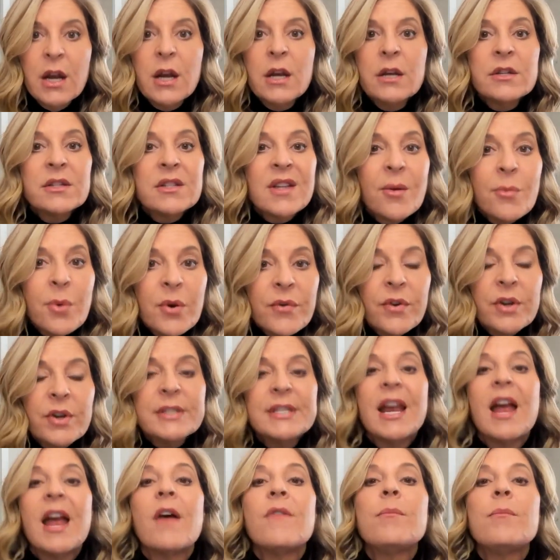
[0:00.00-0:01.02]
Some of us
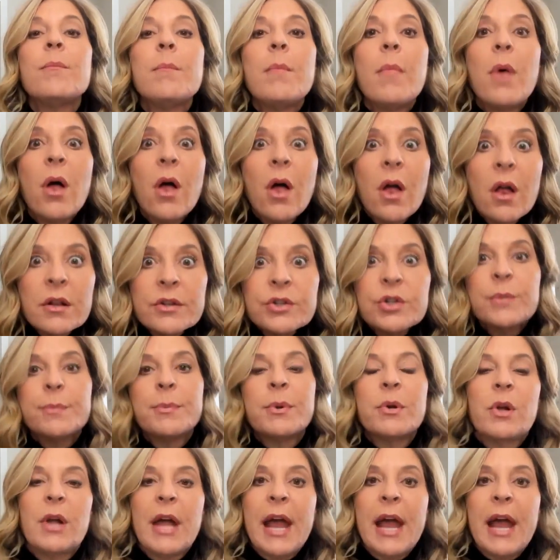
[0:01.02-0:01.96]
have multiple